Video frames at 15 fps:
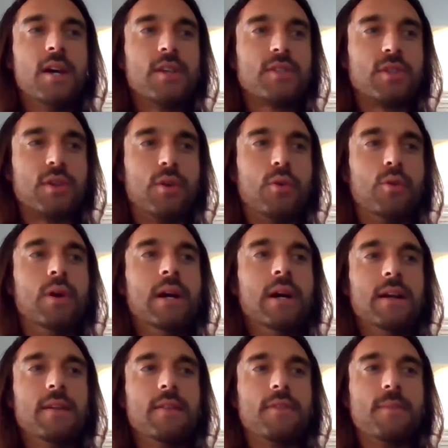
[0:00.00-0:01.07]
So
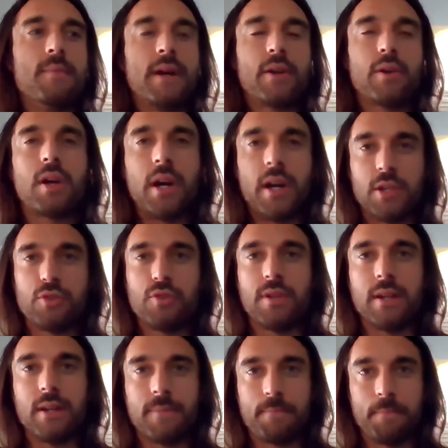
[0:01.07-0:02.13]
the
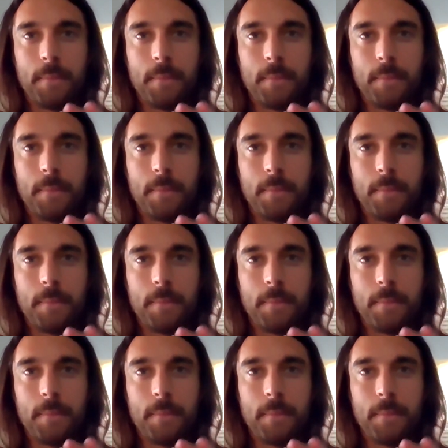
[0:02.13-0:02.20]
mitochondria